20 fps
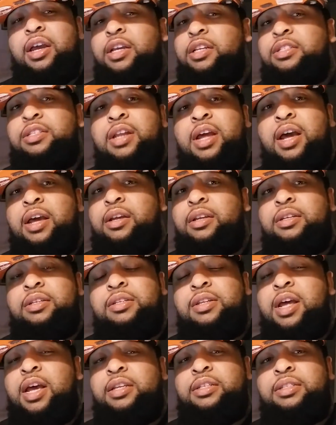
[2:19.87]
it's
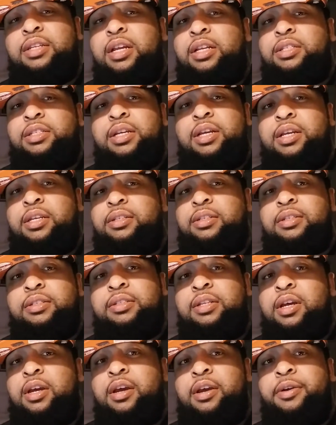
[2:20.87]
not Sanchez
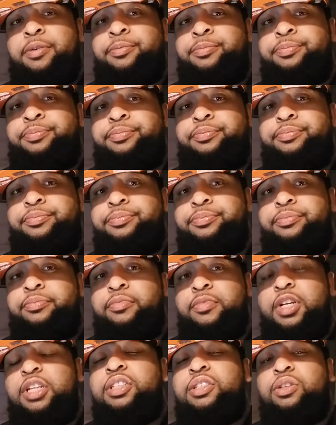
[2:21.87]
this time.
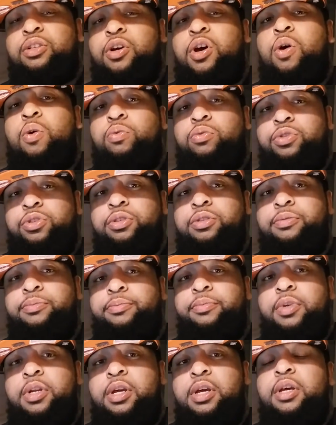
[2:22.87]
It's the coach,
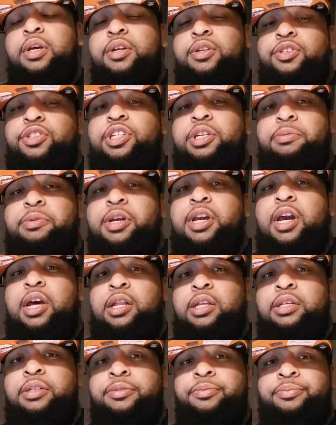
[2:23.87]
Chip
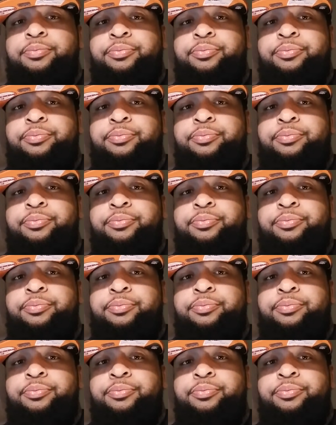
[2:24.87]
Kelly.